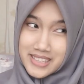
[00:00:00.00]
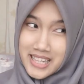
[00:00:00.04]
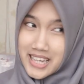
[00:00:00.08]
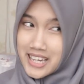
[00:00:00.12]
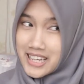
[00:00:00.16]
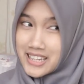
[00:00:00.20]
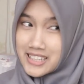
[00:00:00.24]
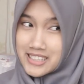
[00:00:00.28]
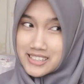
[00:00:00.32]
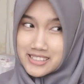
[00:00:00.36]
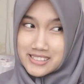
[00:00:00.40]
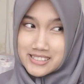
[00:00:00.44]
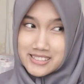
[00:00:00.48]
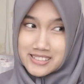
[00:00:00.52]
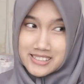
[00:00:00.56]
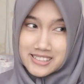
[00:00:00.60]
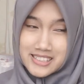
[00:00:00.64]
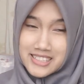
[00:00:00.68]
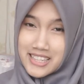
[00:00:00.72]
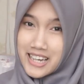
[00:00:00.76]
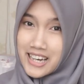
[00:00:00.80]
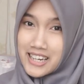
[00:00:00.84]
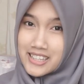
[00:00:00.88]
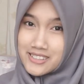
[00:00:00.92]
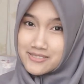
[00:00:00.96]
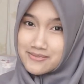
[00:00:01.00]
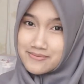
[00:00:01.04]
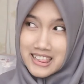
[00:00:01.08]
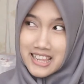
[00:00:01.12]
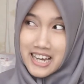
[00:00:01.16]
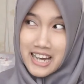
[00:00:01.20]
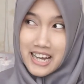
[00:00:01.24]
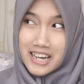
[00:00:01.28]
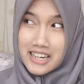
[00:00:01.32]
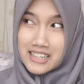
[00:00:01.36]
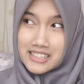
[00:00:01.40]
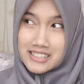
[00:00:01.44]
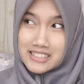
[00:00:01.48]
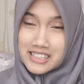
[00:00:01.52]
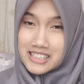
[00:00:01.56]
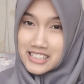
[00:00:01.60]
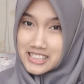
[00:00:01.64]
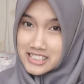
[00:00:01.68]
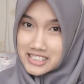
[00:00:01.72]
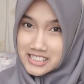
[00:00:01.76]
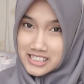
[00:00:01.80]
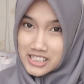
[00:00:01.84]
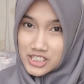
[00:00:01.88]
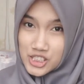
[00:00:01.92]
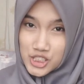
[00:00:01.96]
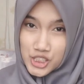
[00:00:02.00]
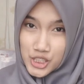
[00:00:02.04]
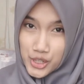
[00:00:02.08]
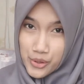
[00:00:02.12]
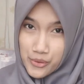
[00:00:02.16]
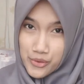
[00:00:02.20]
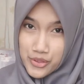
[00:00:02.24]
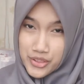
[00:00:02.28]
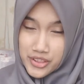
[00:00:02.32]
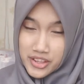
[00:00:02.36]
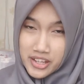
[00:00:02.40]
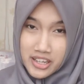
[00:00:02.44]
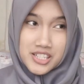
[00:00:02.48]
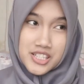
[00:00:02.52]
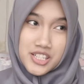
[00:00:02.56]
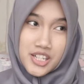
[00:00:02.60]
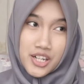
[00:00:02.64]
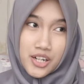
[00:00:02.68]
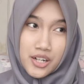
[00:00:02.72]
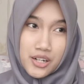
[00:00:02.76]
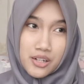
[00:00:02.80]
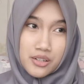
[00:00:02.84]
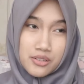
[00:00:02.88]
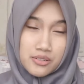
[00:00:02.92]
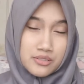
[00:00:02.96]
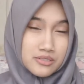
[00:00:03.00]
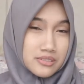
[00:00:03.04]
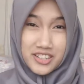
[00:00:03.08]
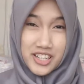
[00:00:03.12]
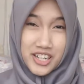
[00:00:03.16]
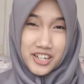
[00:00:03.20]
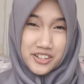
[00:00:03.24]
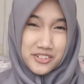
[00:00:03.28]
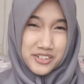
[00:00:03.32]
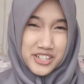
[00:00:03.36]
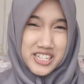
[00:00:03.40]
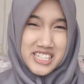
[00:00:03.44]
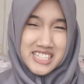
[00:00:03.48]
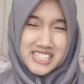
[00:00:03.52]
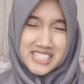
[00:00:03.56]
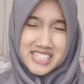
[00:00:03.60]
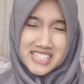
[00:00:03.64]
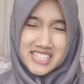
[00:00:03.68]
And yeah, that is the truth. So there is